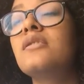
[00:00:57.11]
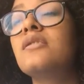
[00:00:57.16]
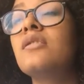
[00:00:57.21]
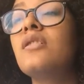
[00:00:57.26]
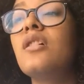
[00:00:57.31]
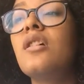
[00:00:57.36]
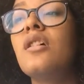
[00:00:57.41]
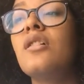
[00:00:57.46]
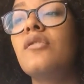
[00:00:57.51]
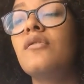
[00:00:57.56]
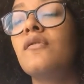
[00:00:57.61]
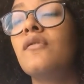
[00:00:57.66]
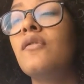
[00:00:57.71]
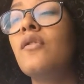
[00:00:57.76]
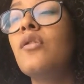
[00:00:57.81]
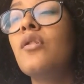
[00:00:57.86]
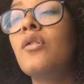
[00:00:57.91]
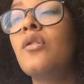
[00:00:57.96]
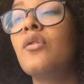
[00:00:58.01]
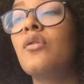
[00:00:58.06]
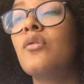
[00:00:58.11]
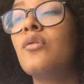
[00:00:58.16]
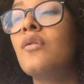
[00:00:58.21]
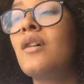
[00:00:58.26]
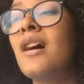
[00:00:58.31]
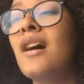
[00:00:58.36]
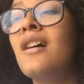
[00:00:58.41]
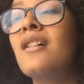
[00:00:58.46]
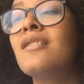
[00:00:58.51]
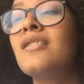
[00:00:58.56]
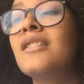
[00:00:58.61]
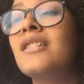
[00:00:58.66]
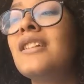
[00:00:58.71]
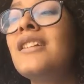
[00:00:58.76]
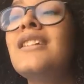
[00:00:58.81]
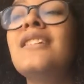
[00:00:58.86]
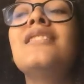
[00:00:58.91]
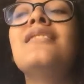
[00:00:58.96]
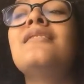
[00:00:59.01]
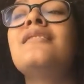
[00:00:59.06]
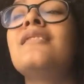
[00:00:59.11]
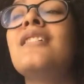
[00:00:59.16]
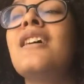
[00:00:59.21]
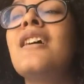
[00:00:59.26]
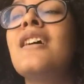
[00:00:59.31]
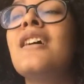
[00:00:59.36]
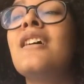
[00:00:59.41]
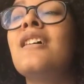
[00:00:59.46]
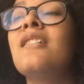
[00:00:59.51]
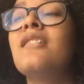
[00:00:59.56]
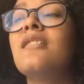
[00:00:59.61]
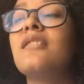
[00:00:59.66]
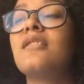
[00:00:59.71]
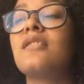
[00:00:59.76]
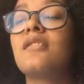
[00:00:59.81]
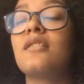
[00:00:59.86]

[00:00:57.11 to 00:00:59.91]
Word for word: to talk for a while, he said.